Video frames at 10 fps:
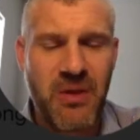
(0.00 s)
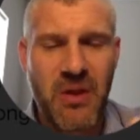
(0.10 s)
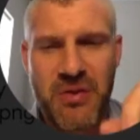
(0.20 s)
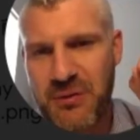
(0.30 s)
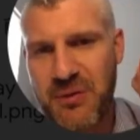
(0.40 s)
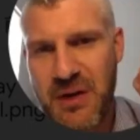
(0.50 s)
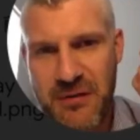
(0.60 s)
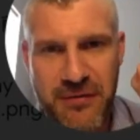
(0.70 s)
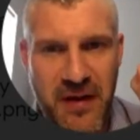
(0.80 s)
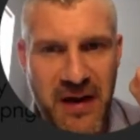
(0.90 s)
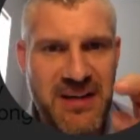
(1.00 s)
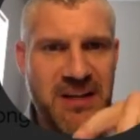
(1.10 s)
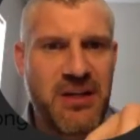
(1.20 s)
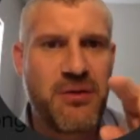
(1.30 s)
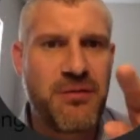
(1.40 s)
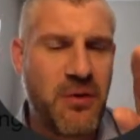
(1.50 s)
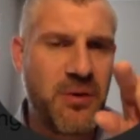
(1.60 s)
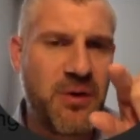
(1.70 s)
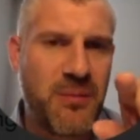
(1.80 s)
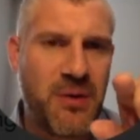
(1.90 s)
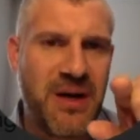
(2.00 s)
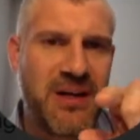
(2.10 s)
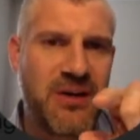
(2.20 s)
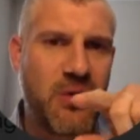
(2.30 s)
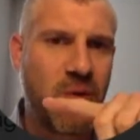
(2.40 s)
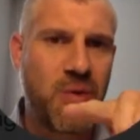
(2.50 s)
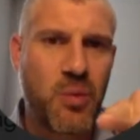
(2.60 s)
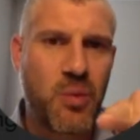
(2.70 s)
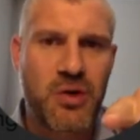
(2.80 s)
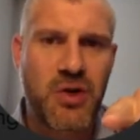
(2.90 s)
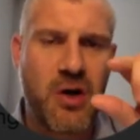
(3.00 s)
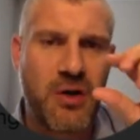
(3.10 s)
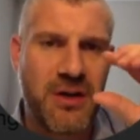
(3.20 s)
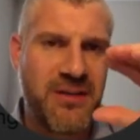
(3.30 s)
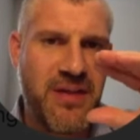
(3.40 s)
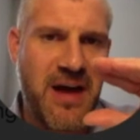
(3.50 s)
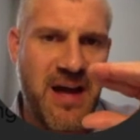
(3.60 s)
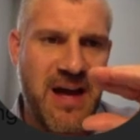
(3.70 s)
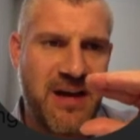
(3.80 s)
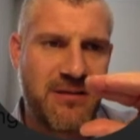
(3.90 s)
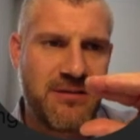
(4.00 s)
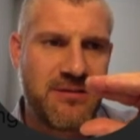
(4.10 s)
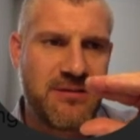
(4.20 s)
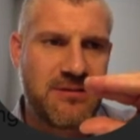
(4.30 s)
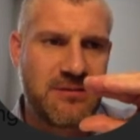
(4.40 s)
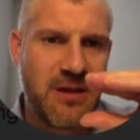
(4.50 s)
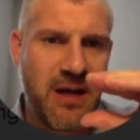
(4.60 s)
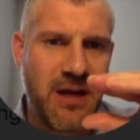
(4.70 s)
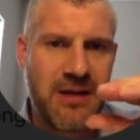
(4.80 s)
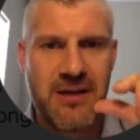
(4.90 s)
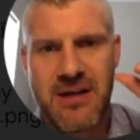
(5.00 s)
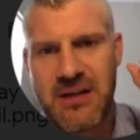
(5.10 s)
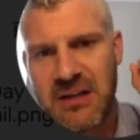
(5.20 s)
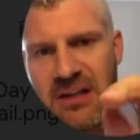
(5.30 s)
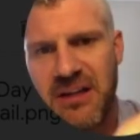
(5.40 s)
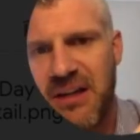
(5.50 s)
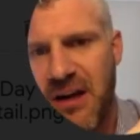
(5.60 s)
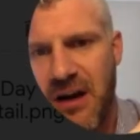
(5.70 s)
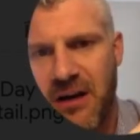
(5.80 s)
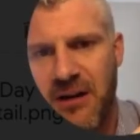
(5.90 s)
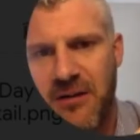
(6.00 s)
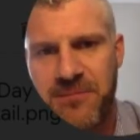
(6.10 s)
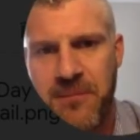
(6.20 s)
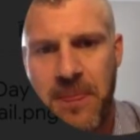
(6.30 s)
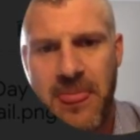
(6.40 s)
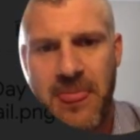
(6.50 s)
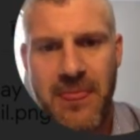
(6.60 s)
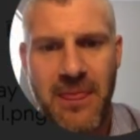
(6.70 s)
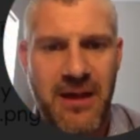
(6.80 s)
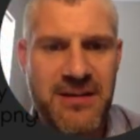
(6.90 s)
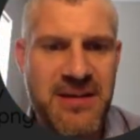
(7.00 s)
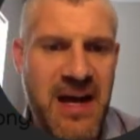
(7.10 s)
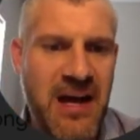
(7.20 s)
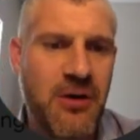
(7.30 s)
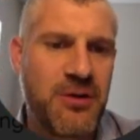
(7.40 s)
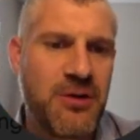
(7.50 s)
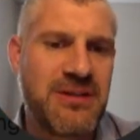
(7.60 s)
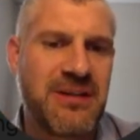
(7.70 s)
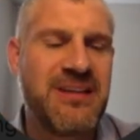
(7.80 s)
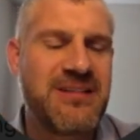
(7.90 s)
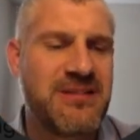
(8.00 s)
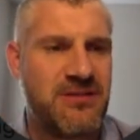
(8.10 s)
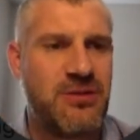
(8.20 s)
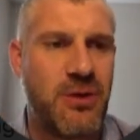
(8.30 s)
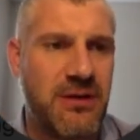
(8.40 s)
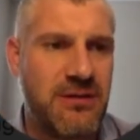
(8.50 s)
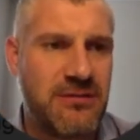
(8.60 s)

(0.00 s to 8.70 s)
they're finding your phone number and or the word call in that ad, okay, clicking on it. Now you get to listen to it.